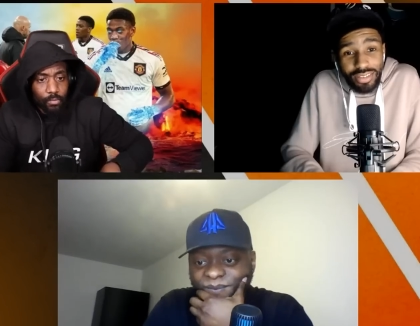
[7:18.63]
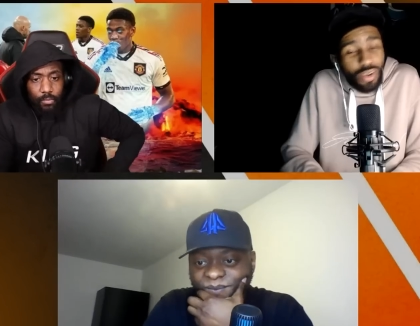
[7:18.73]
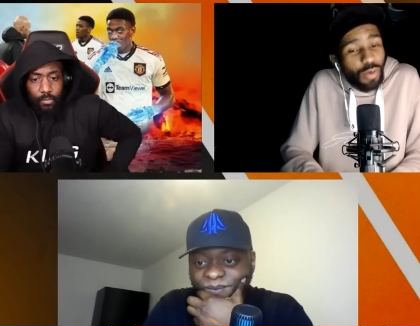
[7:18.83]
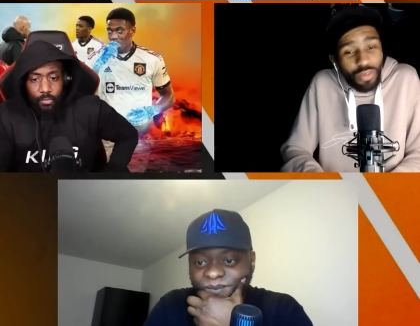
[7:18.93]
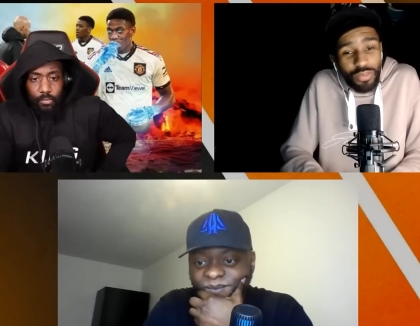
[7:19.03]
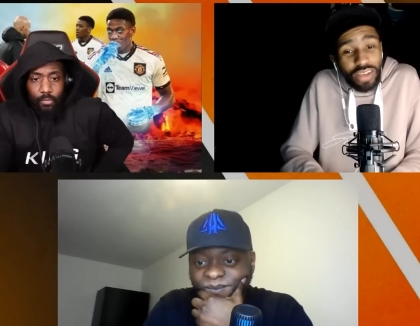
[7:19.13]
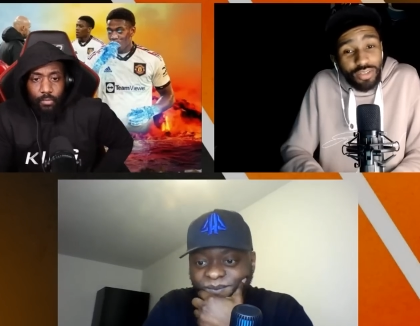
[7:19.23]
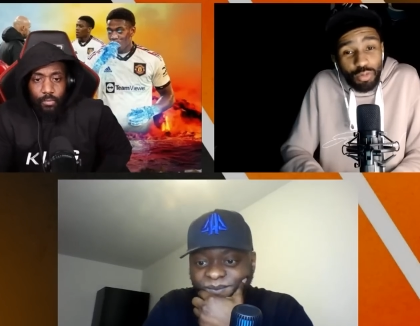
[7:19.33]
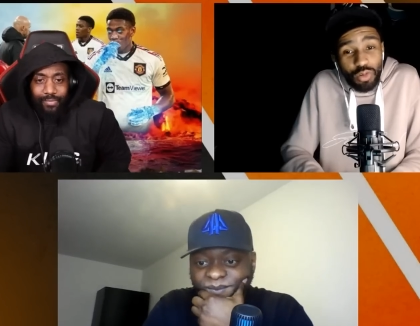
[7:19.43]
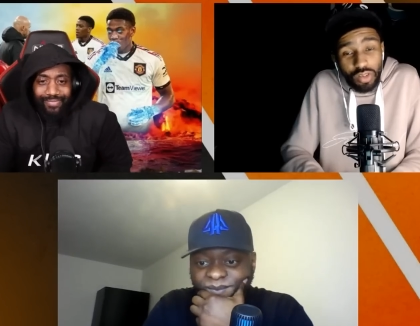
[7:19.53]
Speaker 1: terms of
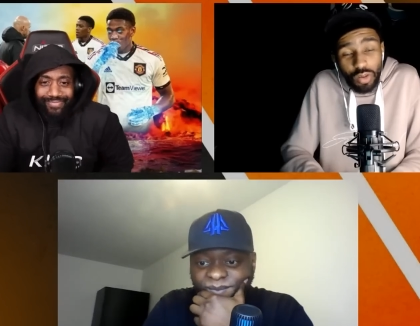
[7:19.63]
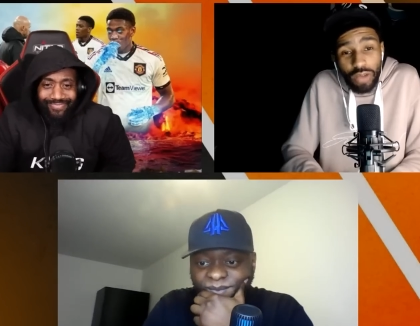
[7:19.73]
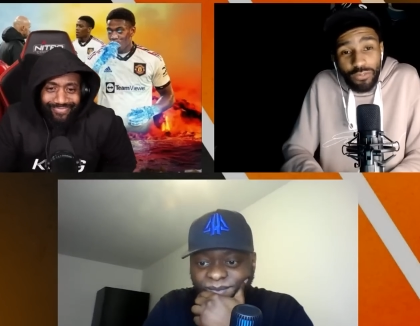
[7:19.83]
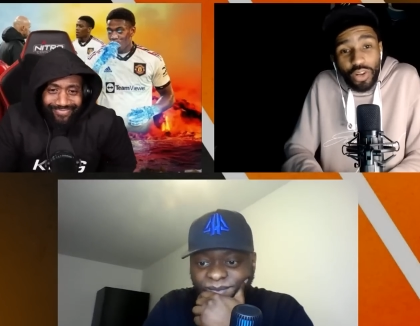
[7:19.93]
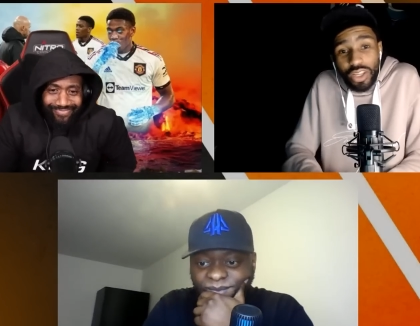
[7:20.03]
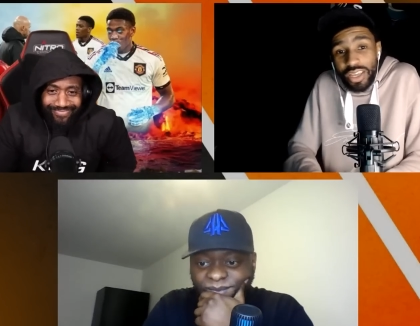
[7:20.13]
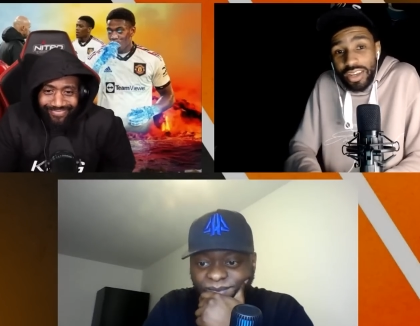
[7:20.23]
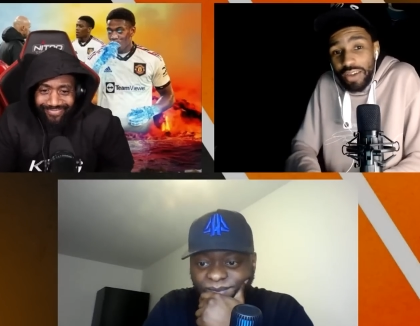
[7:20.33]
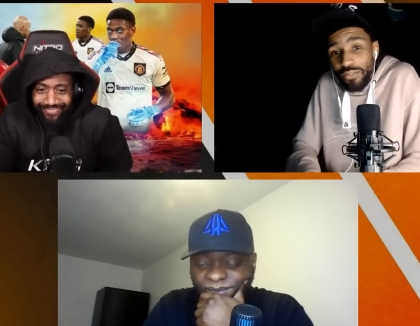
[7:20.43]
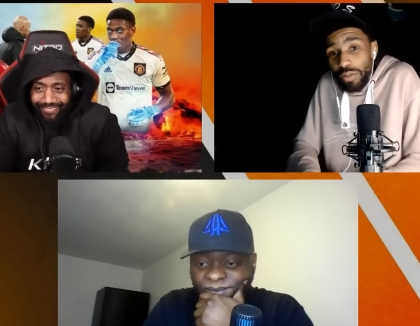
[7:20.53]
attributes. So I fully
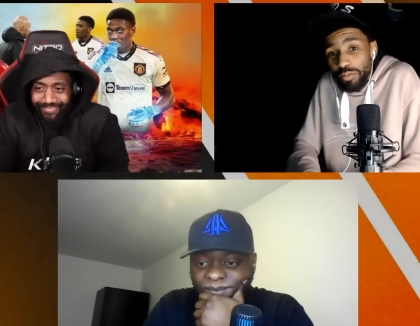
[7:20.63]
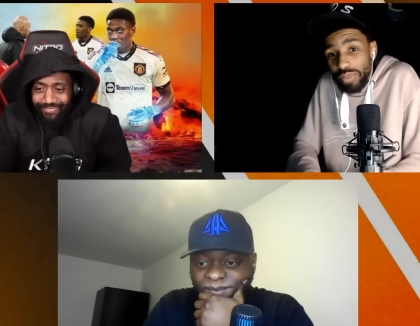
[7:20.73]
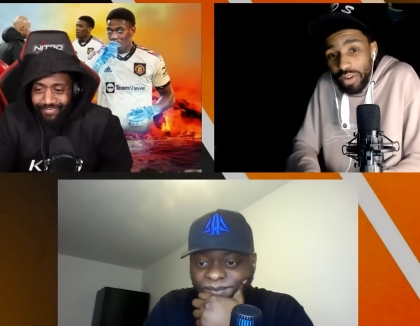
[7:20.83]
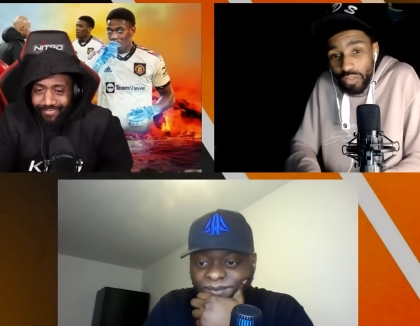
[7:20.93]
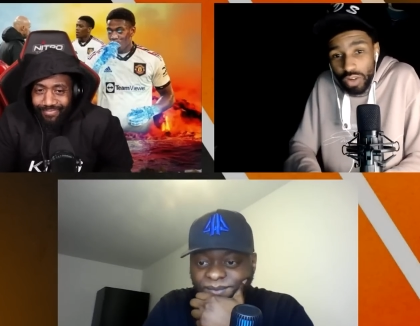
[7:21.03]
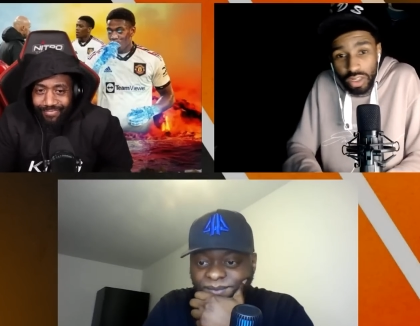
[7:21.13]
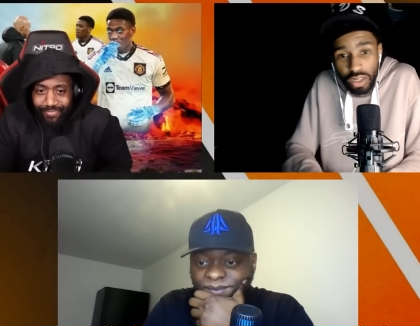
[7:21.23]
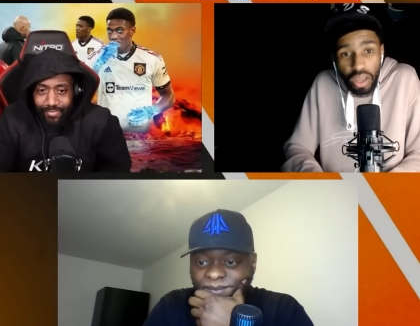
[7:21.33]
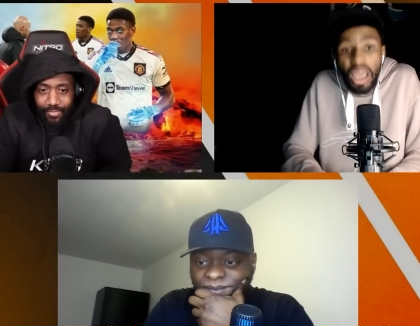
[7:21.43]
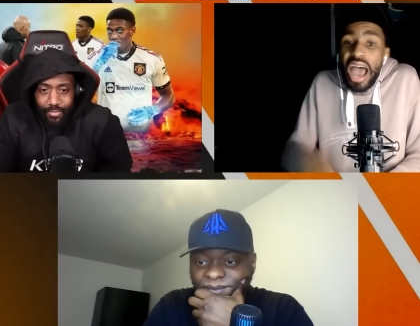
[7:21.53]
hear that, fam. I fully
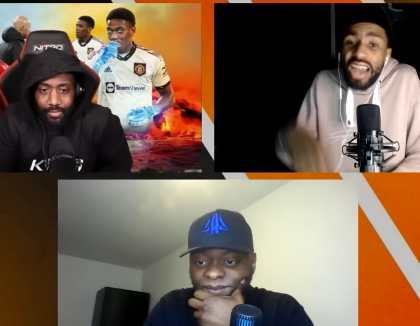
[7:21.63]
hear that.